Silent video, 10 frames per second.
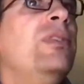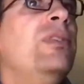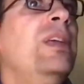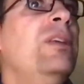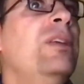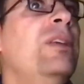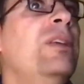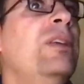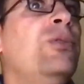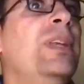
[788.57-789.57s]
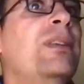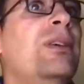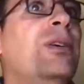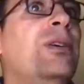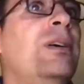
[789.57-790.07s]
So everything starts
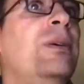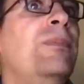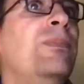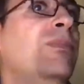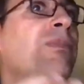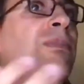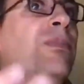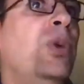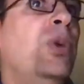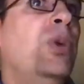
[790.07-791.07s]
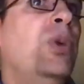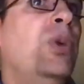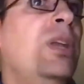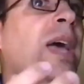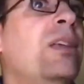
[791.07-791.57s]
with, um, when
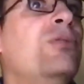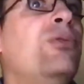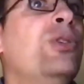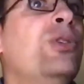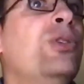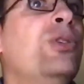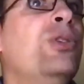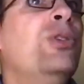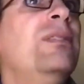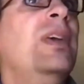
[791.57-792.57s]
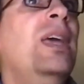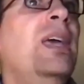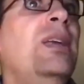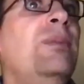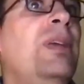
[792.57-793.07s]
an egg is fertilized,